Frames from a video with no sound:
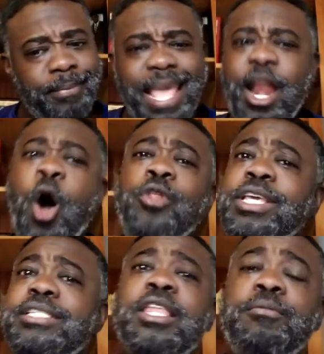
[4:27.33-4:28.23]
And all
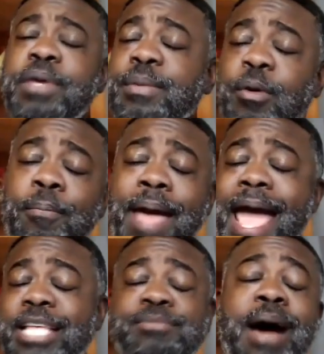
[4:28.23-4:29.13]
these other people
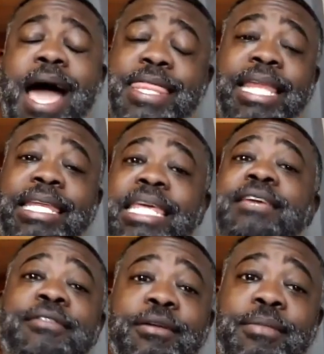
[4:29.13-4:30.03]
pass by and they
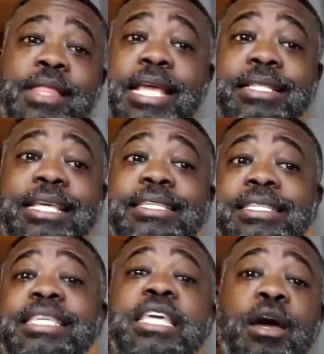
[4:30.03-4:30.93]
leave him. They they
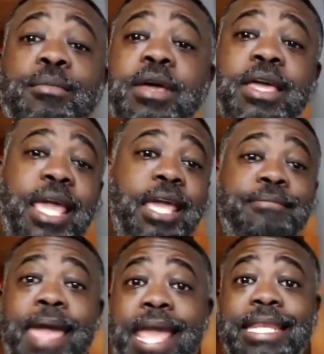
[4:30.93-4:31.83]
see him in
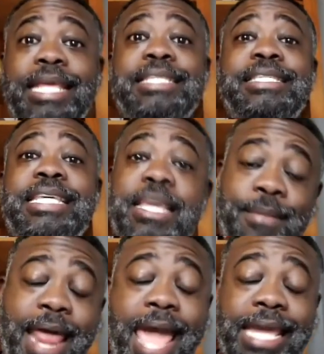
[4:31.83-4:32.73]
pain. They see
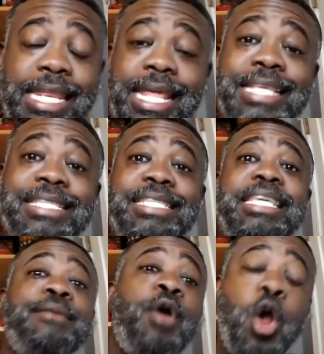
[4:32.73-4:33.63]
him in agony. They
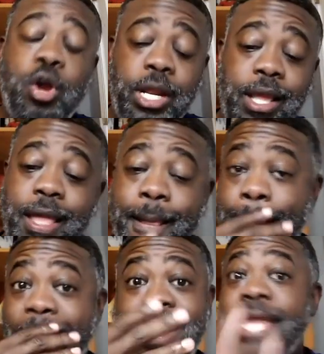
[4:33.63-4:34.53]
see him hurting,
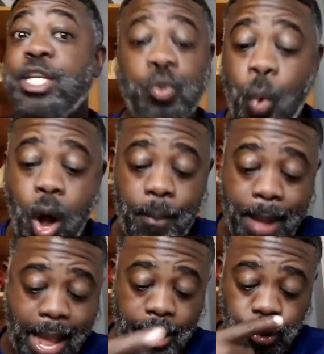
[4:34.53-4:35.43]
and they just walk by.